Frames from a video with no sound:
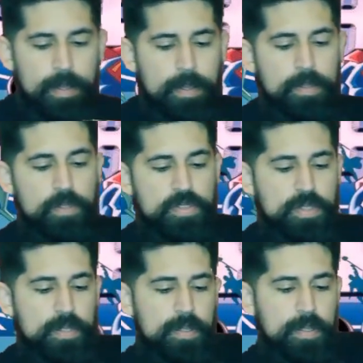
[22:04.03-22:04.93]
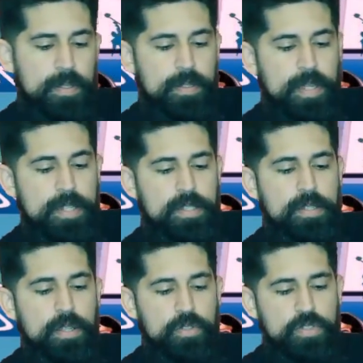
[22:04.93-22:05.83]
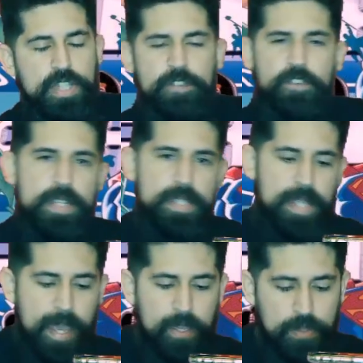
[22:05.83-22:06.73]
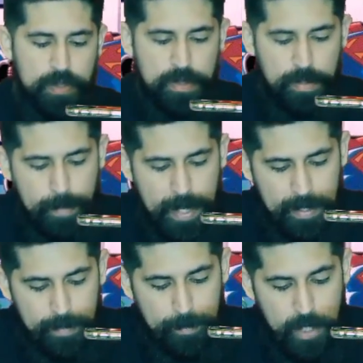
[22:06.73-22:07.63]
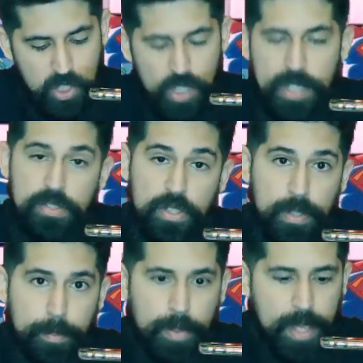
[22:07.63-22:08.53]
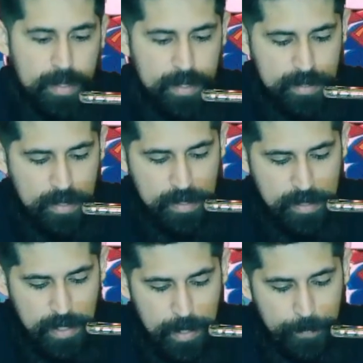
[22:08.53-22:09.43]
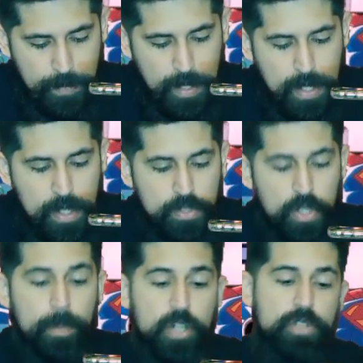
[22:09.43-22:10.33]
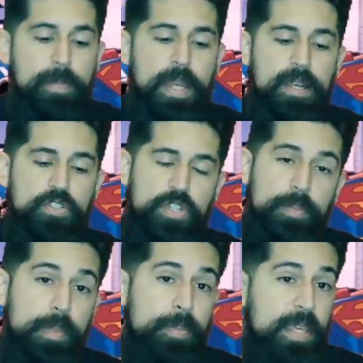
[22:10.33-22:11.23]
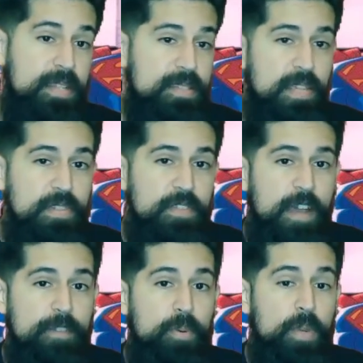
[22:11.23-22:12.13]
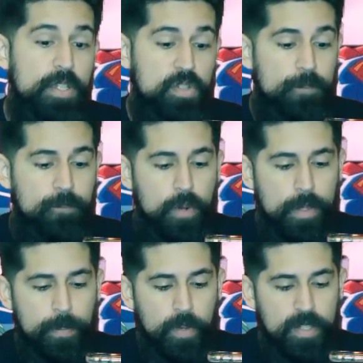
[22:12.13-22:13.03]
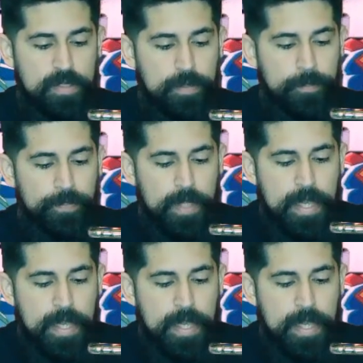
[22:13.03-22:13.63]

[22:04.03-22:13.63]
Those different dials make it much easier to play these on a team. So Martian Manhunter can be played at 75 points or 40 points.